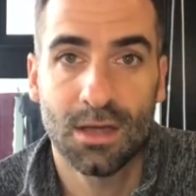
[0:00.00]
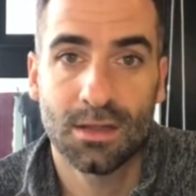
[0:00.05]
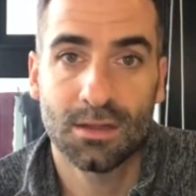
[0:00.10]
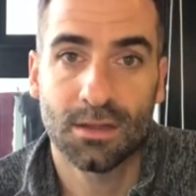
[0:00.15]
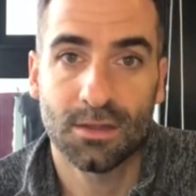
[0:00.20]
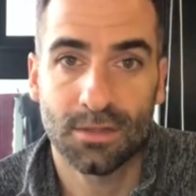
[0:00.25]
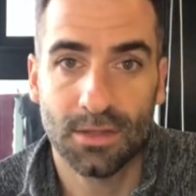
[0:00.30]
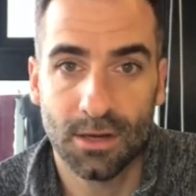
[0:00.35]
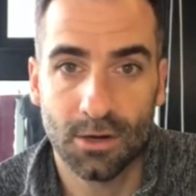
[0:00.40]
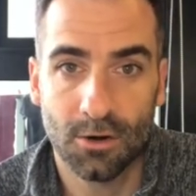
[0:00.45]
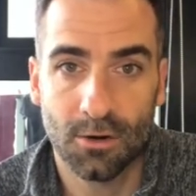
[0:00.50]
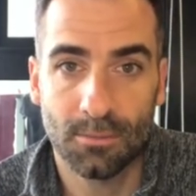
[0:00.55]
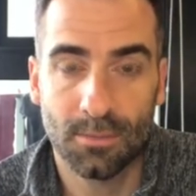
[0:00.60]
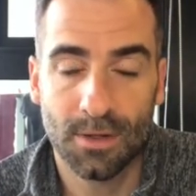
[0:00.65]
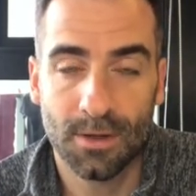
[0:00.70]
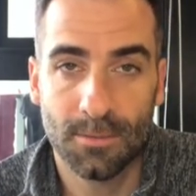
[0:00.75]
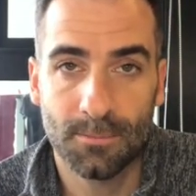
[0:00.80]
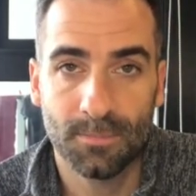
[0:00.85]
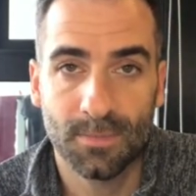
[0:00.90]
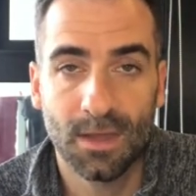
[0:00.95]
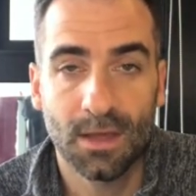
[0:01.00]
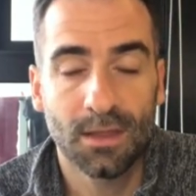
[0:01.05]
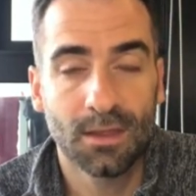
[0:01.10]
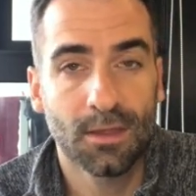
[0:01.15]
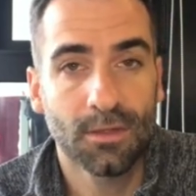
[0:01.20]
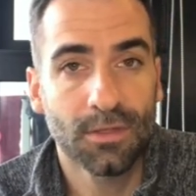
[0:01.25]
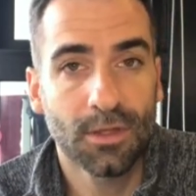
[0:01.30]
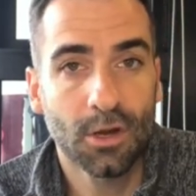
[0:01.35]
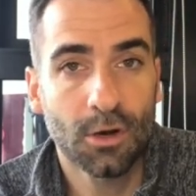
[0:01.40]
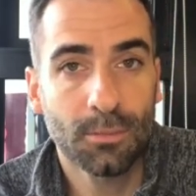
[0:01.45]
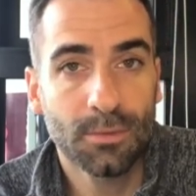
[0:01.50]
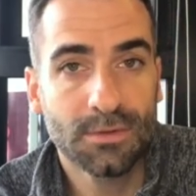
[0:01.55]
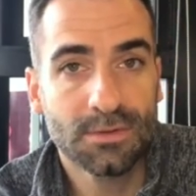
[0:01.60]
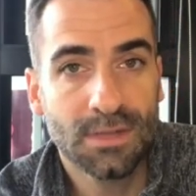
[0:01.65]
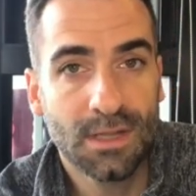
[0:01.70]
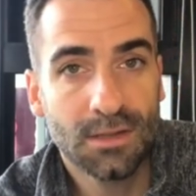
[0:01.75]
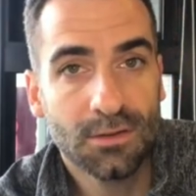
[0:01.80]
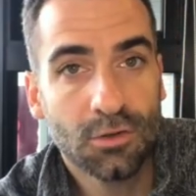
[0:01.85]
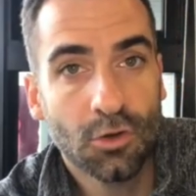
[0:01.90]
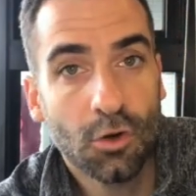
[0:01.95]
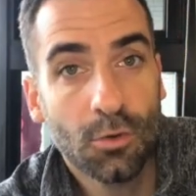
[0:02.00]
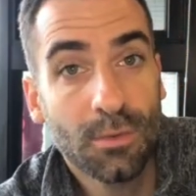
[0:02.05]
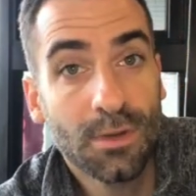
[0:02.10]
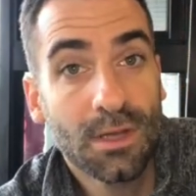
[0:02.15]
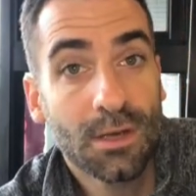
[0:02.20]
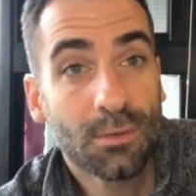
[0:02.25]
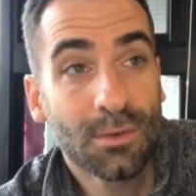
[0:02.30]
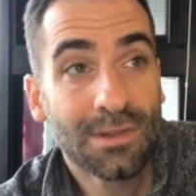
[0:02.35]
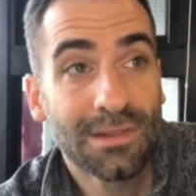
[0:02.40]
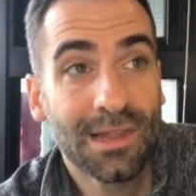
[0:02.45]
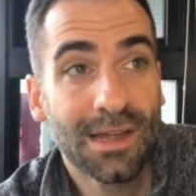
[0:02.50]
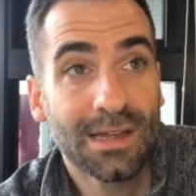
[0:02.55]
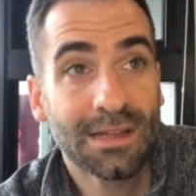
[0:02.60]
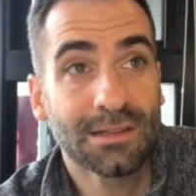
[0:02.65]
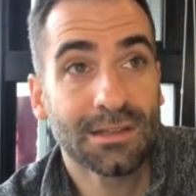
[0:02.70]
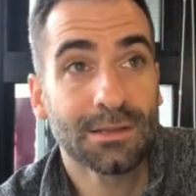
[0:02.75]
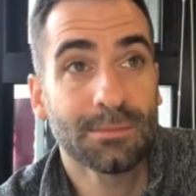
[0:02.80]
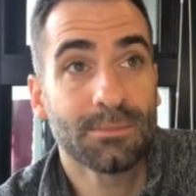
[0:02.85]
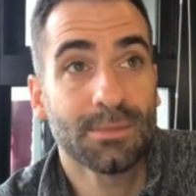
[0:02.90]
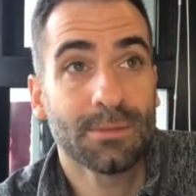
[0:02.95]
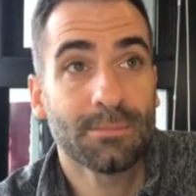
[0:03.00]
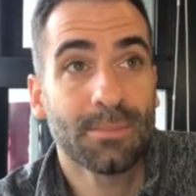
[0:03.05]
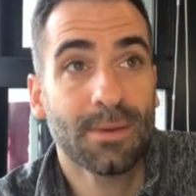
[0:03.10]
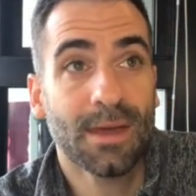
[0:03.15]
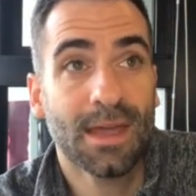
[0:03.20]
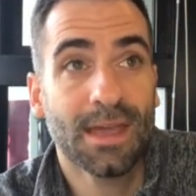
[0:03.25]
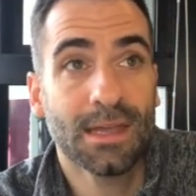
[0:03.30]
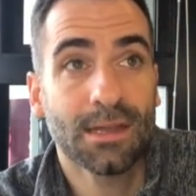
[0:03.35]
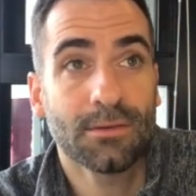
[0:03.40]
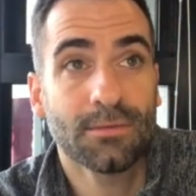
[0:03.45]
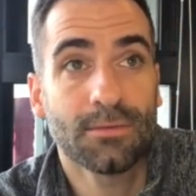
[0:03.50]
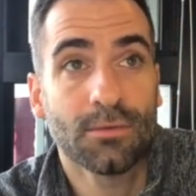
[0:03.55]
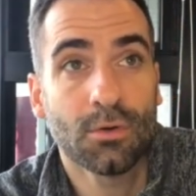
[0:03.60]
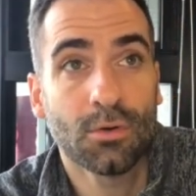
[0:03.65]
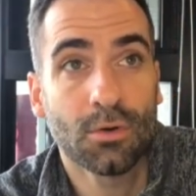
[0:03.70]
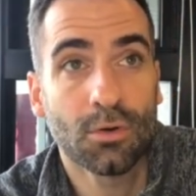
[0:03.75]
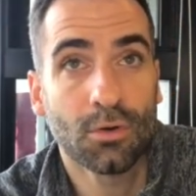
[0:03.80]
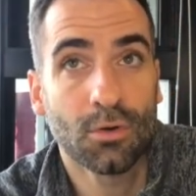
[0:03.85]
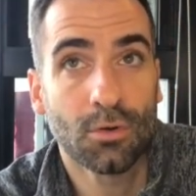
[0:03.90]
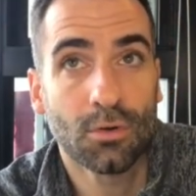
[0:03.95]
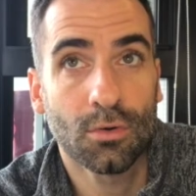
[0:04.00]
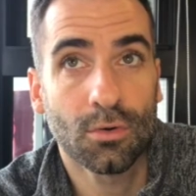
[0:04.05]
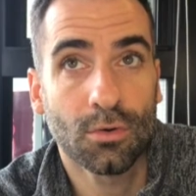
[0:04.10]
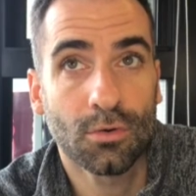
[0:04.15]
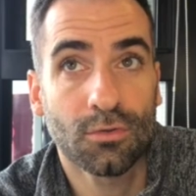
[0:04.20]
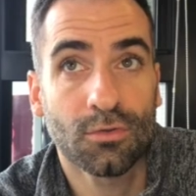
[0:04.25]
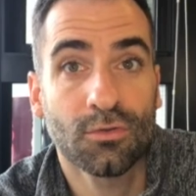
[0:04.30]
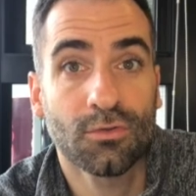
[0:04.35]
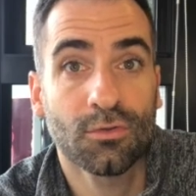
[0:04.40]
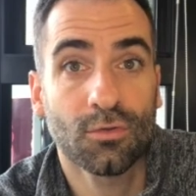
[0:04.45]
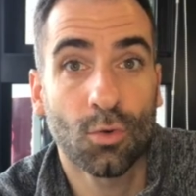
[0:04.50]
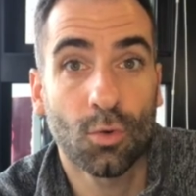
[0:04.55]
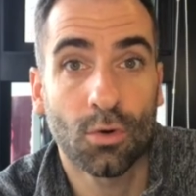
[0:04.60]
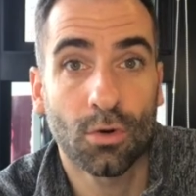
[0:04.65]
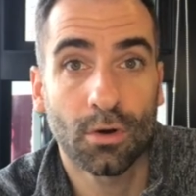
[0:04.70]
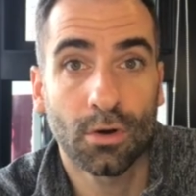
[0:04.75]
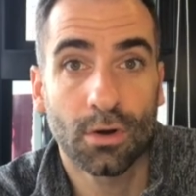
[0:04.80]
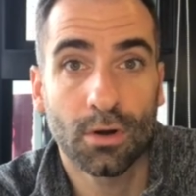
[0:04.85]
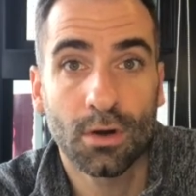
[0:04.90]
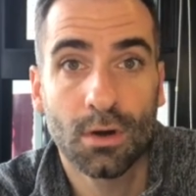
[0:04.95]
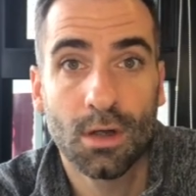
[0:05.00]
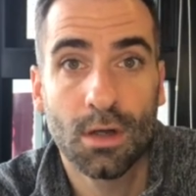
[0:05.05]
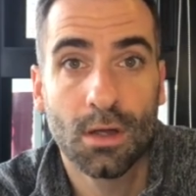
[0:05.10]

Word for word: the therapy. The therapist then told me it would likely be painful or, or sore